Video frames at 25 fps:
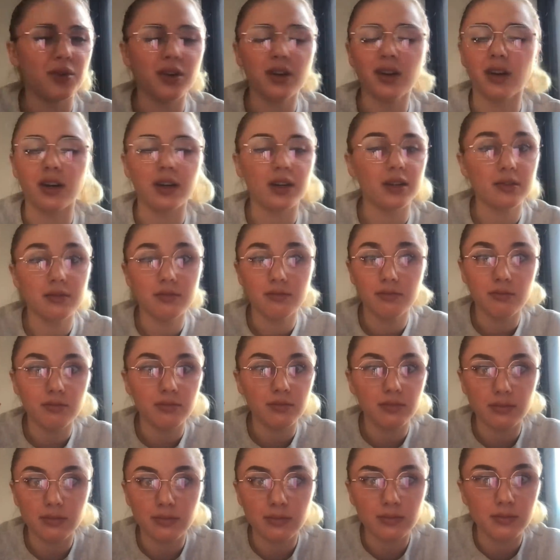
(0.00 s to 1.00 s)
Oh,
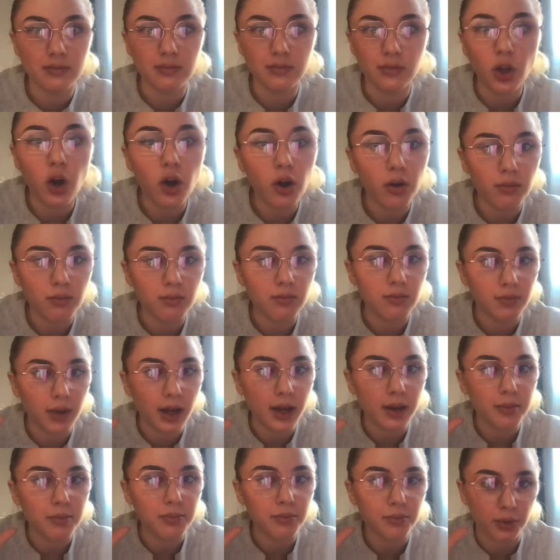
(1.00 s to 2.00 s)
not
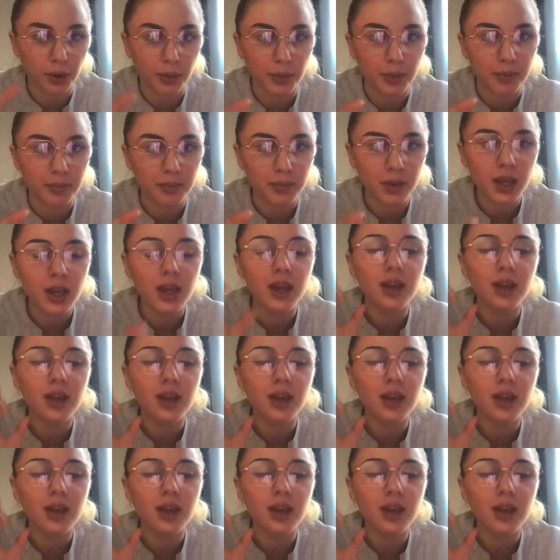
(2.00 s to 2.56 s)
my problem.